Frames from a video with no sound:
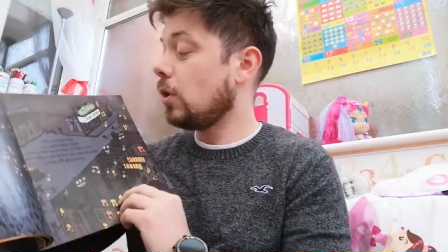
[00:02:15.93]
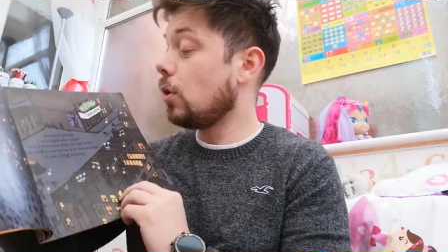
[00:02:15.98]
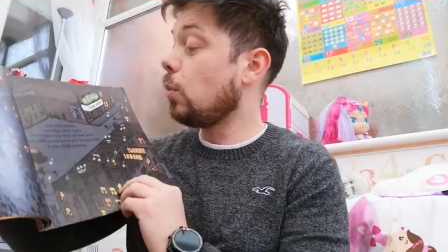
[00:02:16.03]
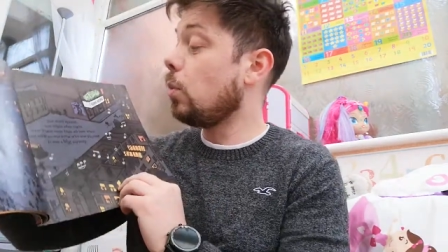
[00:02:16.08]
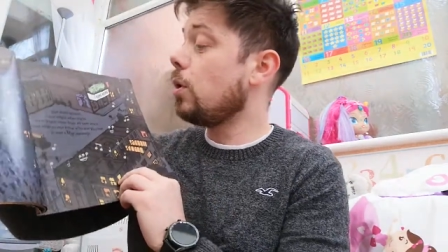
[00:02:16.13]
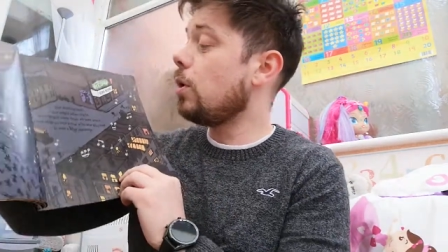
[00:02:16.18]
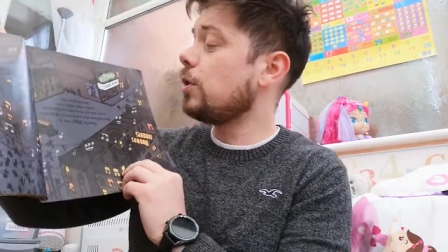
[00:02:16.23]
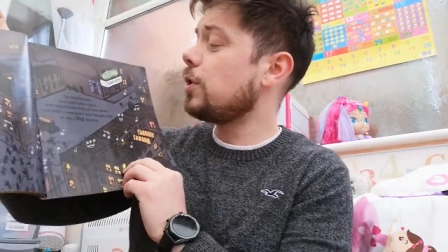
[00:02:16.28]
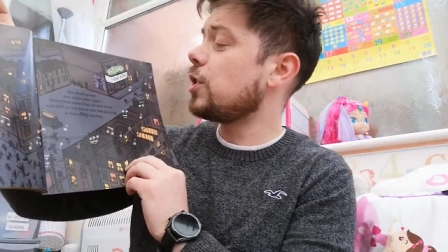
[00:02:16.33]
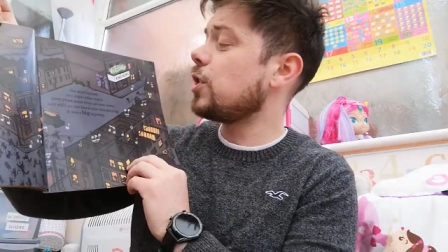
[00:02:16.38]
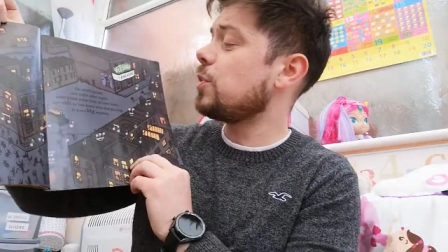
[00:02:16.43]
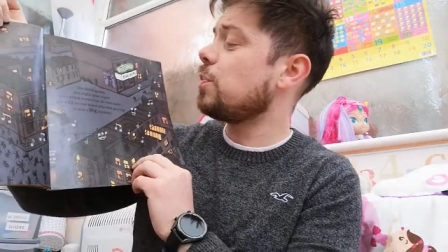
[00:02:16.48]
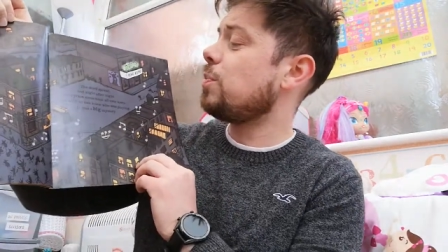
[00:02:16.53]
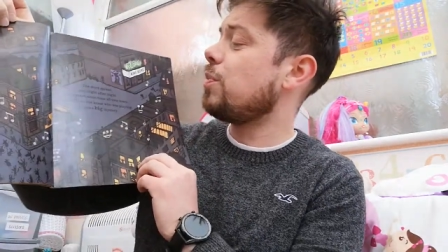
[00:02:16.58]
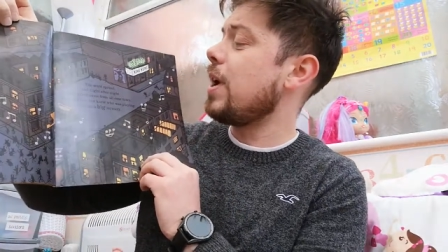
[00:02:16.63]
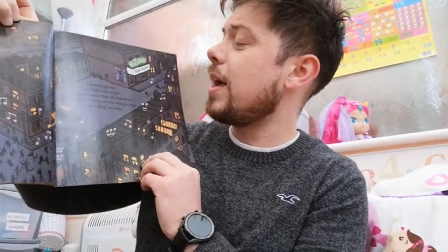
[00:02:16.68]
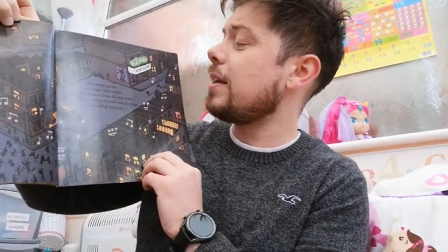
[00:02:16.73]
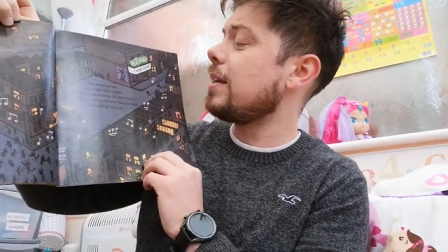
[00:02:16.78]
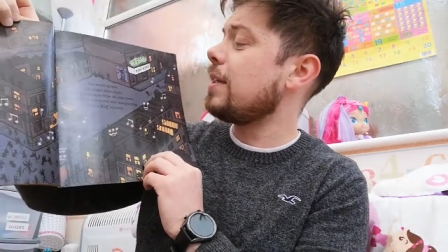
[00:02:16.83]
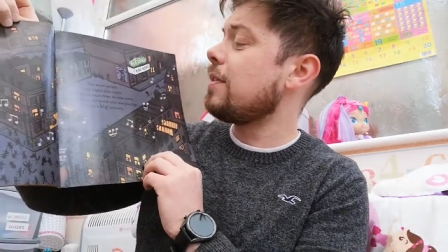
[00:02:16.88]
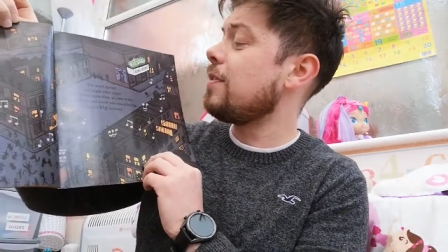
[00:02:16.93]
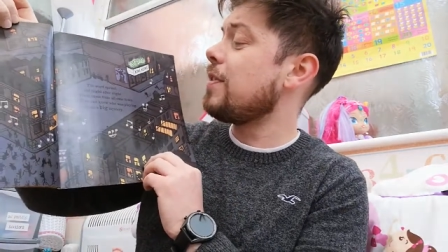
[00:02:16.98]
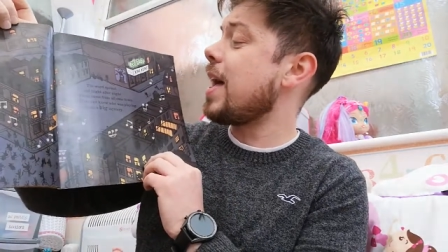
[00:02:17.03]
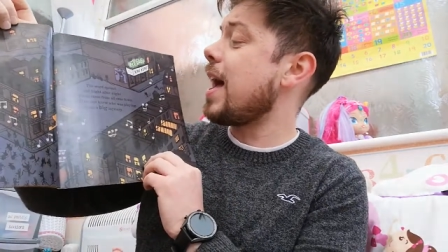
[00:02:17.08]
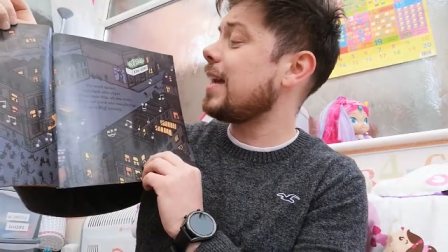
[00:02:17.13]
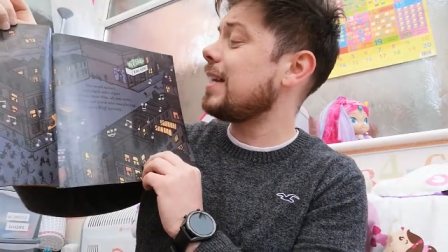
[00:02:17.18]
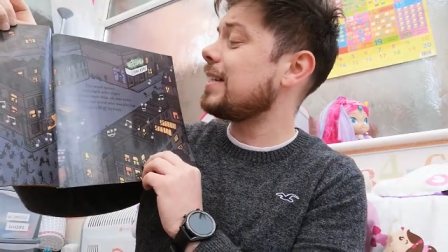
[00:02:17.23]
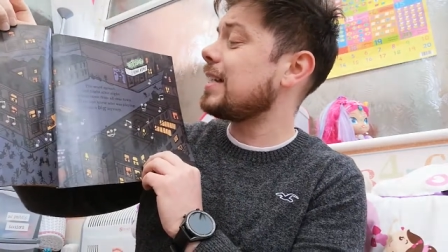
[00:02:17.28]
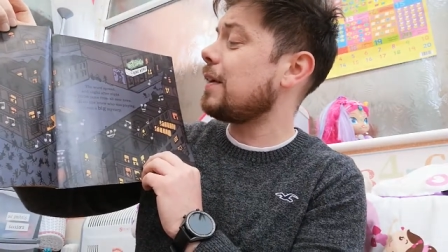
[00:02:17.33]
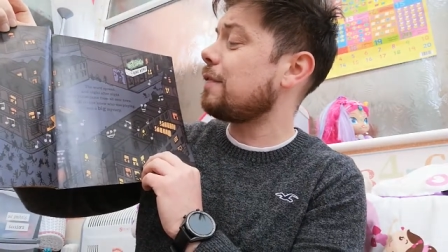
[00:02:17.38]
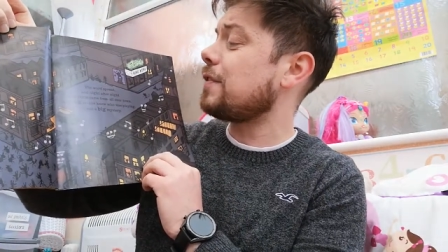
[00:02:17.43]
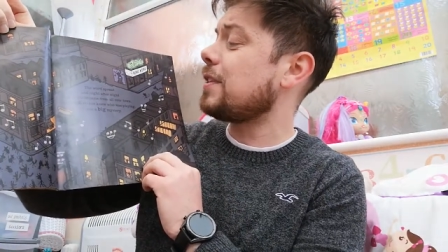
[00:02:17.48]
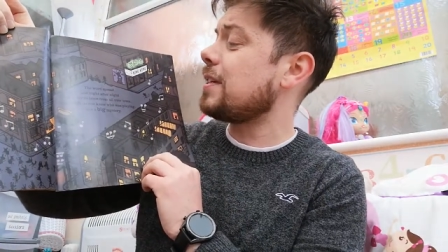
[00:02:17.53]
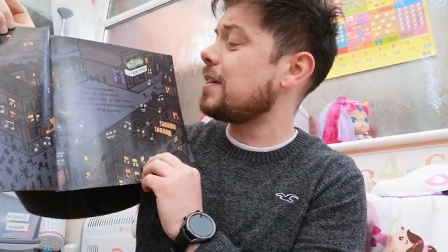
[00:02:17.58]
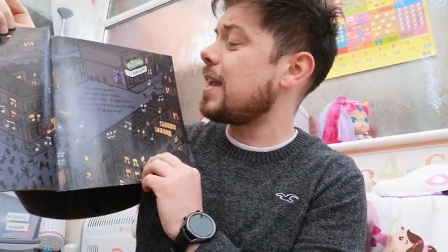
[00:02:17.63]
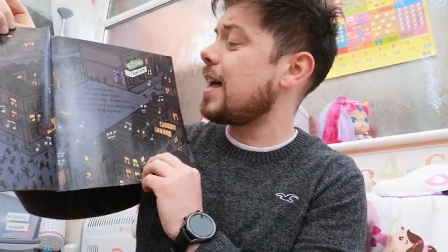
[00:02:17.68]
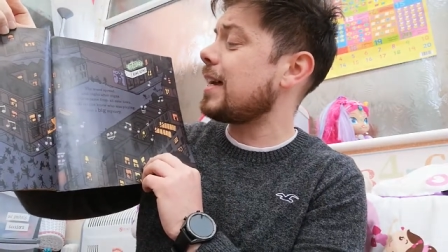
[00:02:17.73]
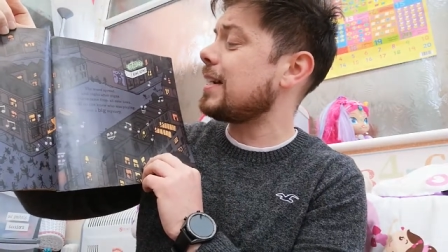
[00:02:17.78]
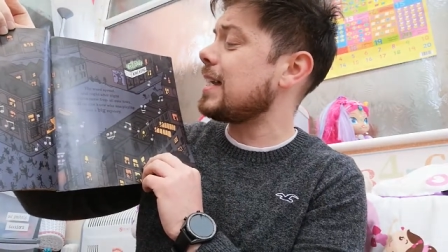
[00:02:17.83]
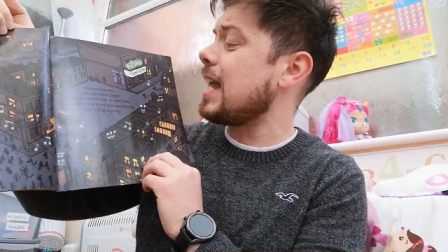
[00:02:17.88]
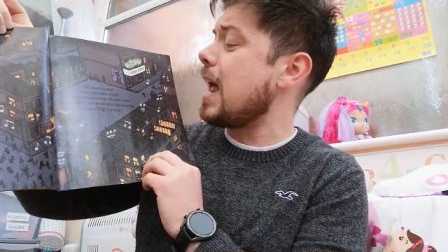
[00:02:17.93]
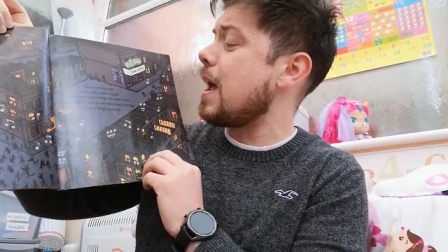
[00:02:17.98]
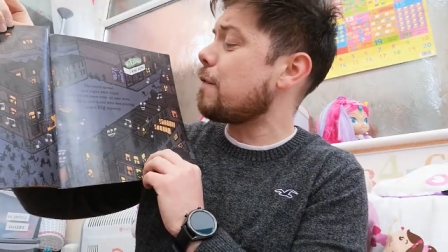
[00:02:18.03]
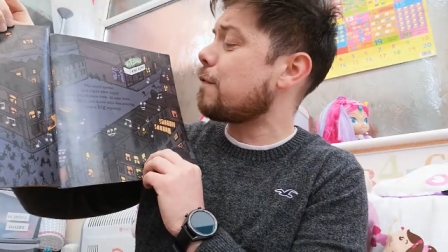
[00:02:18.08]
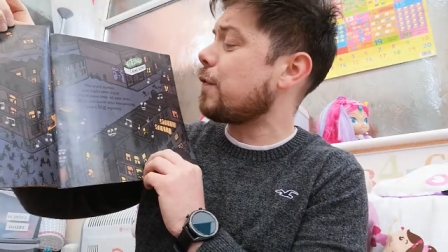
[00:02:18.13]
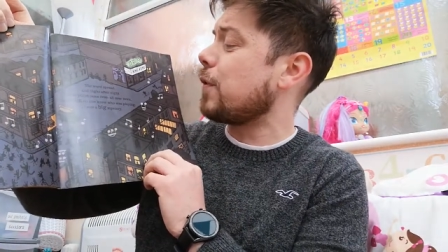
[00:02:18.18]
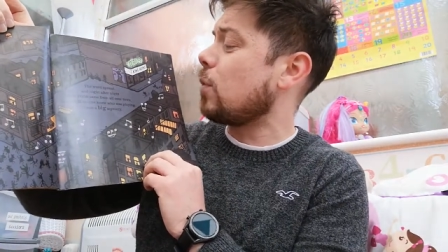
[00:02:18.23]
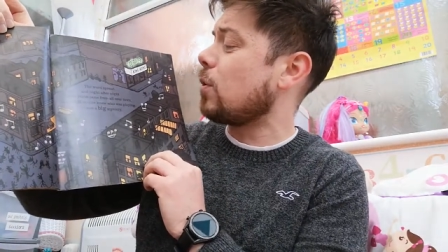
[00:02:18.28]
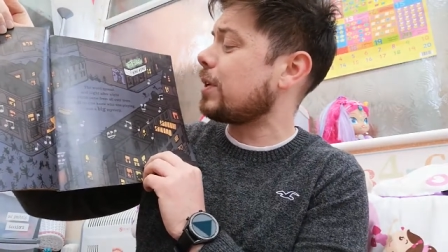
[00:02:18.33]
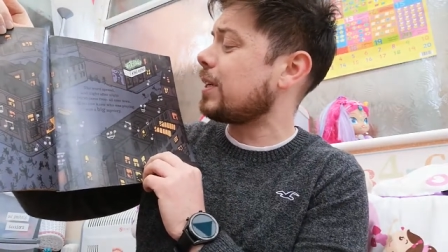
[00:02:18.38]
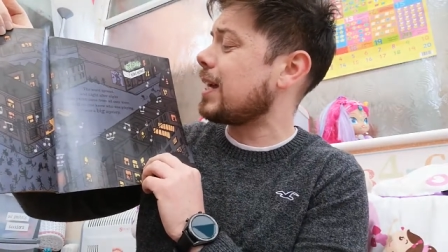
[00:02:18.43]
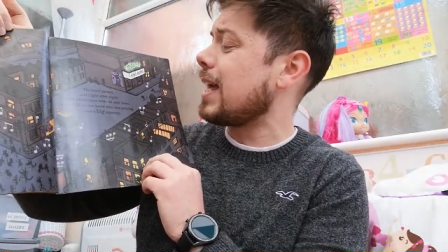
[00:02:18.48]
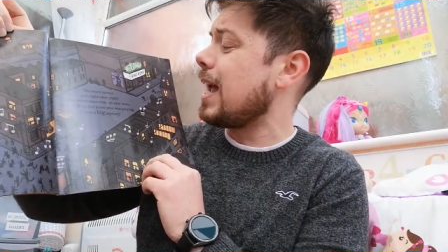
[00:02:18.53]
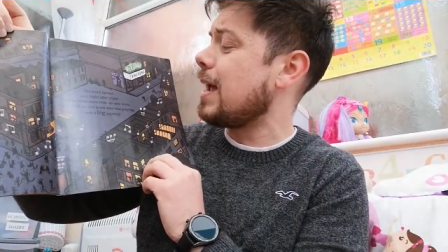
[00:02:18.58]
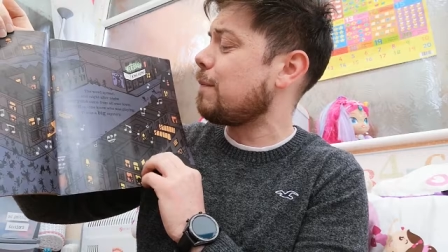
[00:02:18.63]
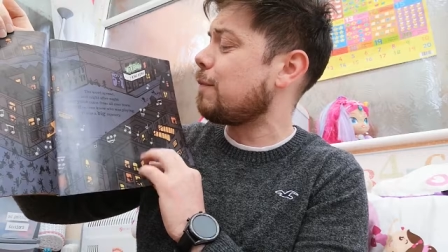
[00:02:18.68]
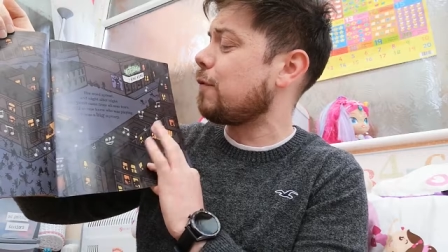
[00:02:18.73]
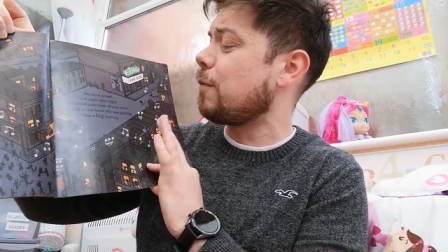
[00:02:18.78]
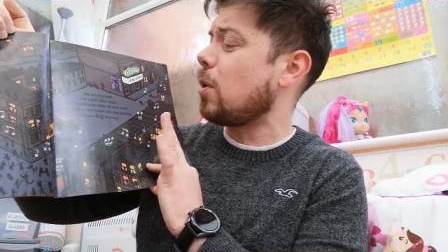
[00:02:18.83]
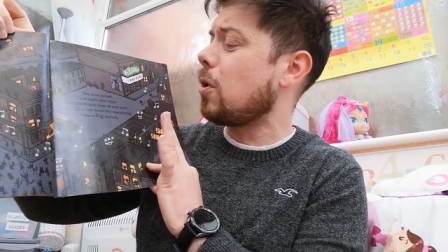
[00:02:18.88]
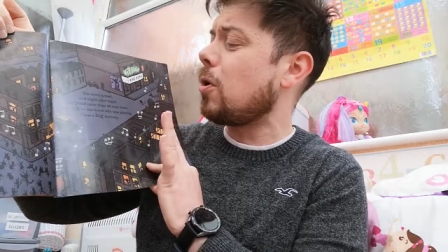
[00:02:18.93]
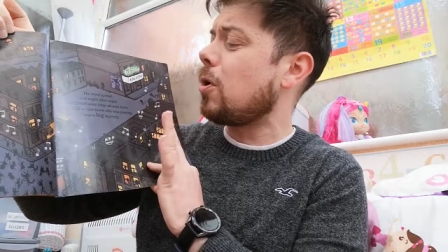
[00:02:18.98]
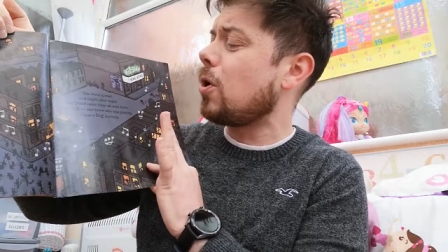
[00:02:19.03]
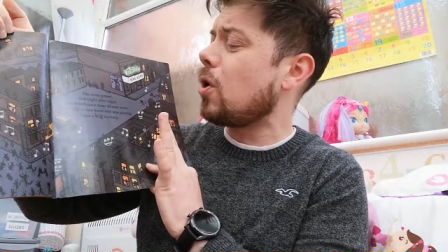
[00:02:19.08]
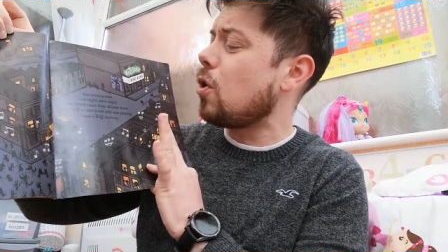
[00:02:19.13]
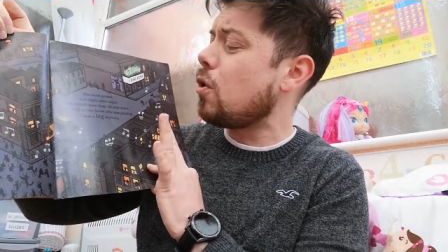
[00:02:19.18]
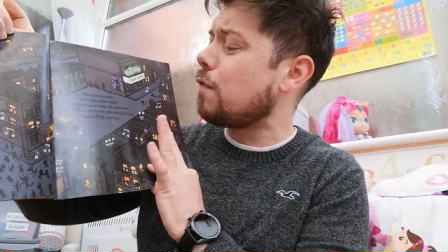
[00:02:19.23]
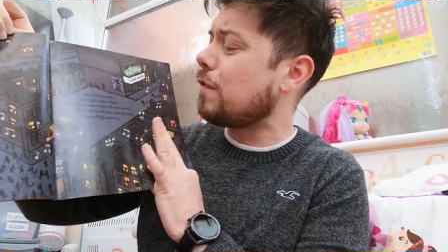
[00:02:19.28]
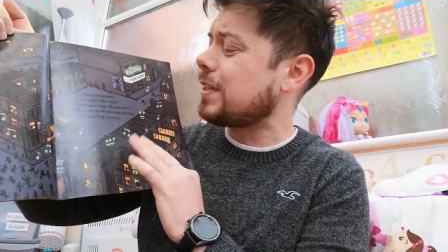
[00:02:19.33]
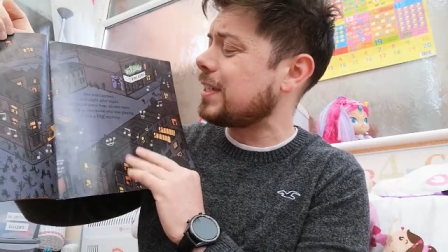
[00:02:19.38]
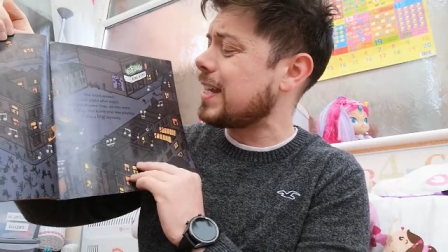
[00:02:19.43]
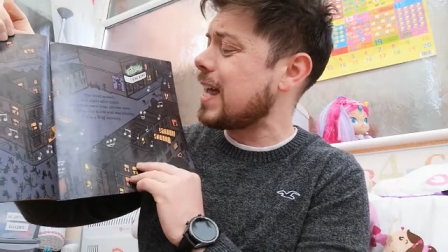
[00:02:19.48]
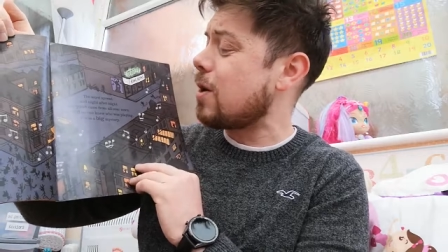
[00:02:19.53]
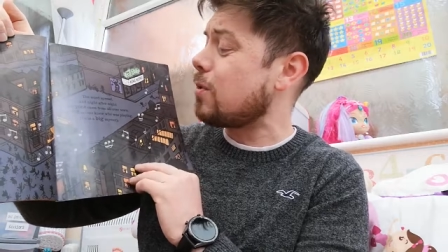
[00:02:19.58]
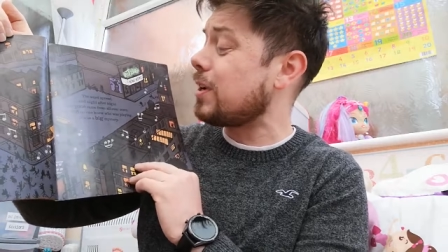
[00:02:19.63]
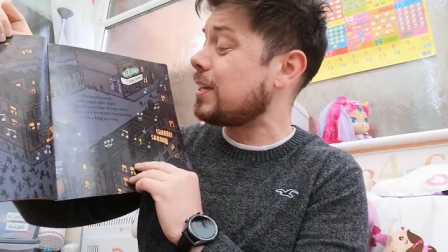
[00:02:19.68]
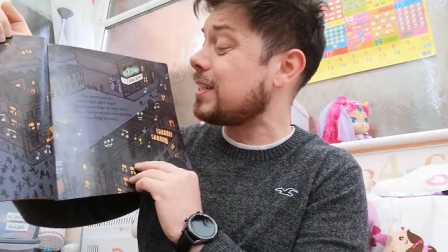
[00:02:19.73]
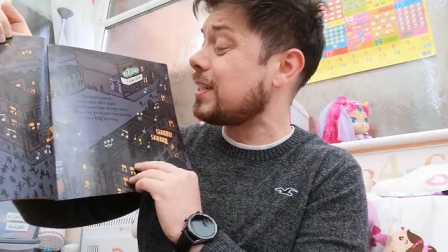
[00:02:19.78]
The word spread, and night after night, everyone came from all over town,